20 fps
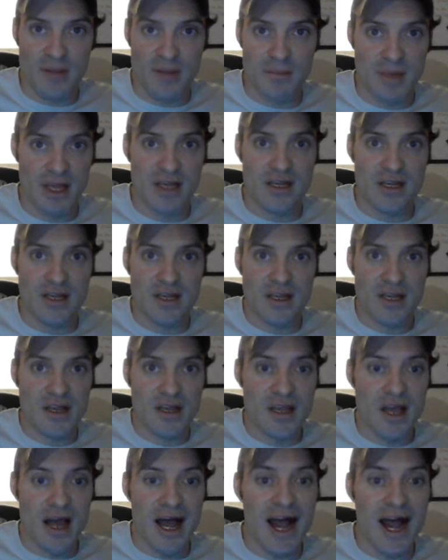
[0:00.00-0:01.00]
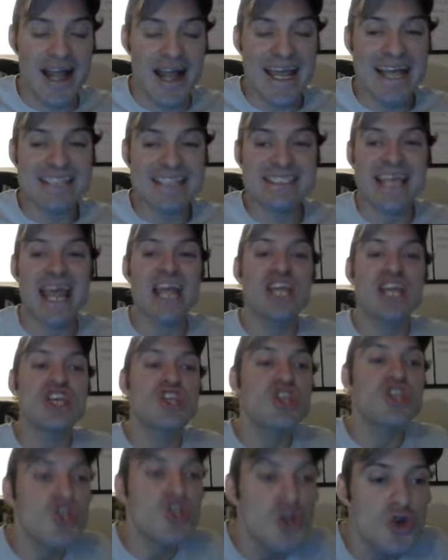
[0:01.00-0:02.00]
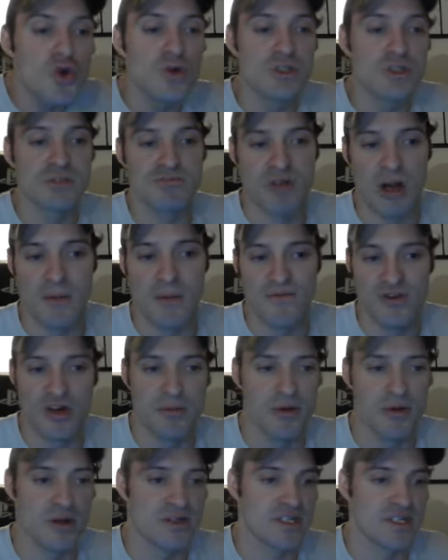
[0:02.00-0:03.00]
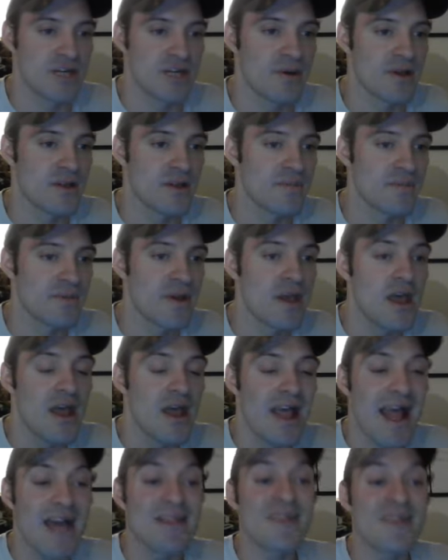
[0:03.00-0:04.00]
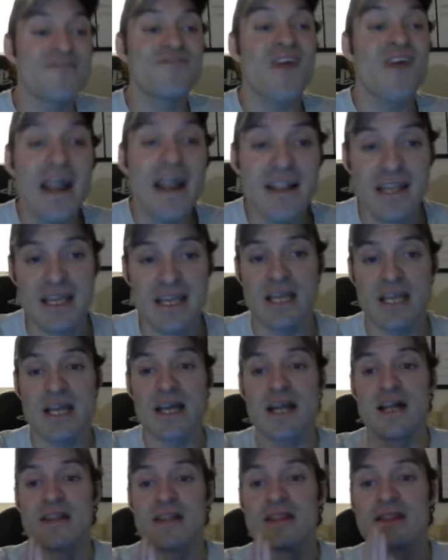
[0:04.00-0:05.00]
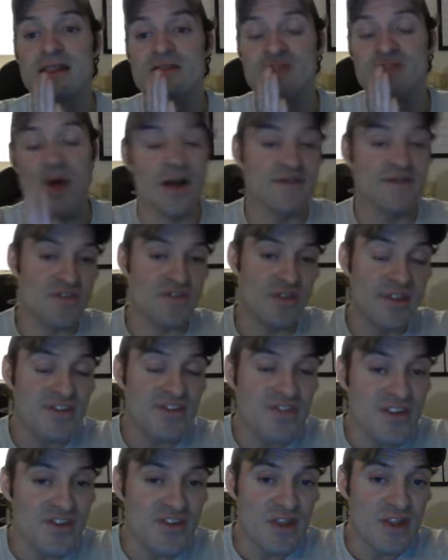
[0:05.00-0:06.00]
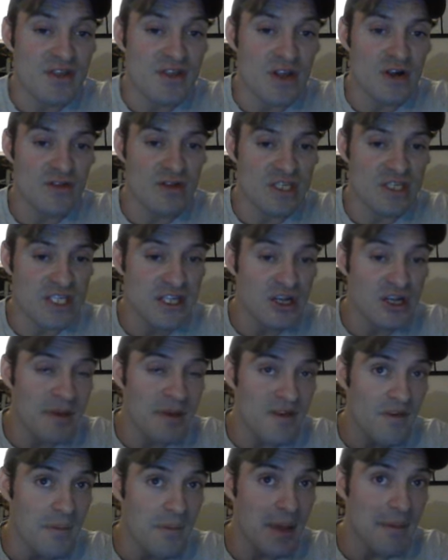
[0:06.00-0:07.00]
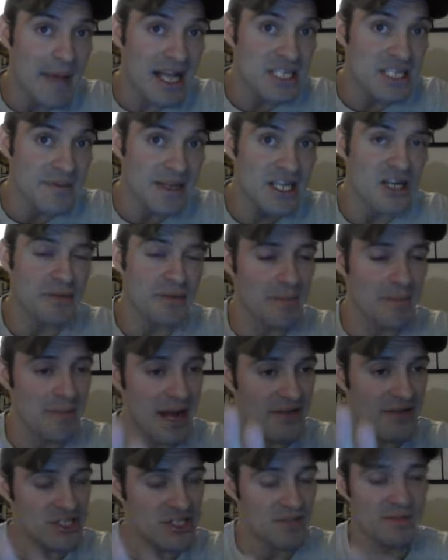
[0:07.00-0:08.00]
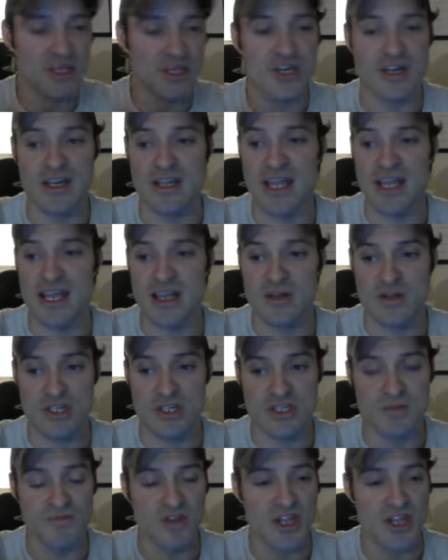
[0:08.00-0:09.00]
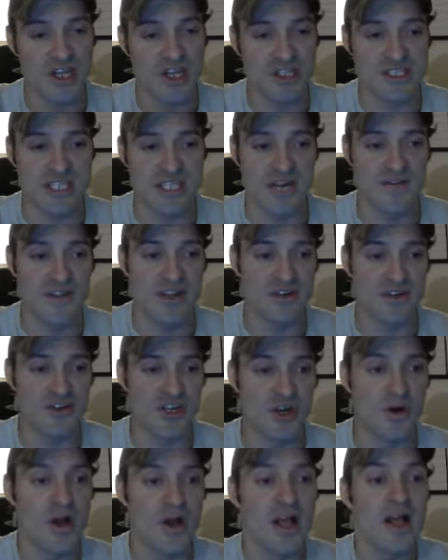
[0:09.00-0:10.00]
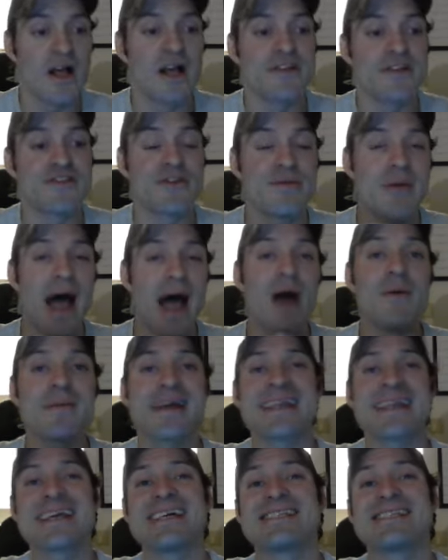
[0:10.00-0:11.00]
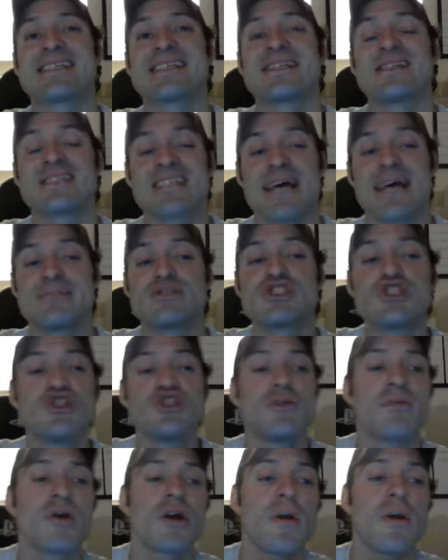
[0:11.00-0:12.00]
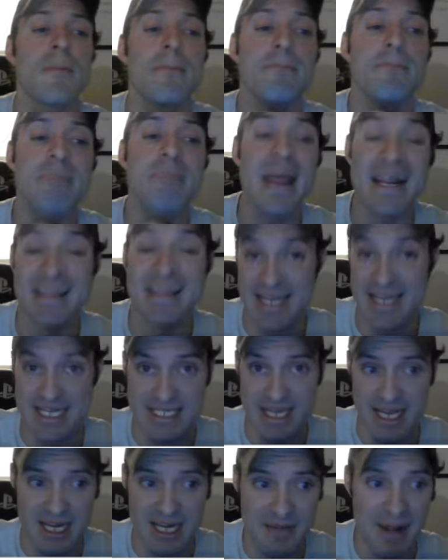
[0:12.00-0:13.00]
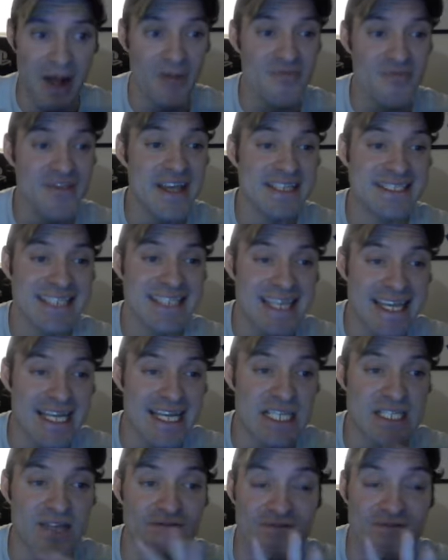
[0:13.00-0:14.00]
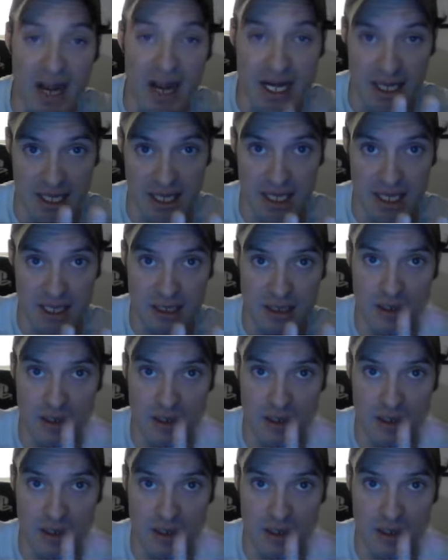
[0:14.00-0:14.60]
big. It's a huge problem for your opponent to deal with. And then finally, so this list, there's a little bit of a meme aspect here, but man, there's something good. There's some really good stuff in there too. So now I'm going to get into the list that I'm super mainly excited about. This is finally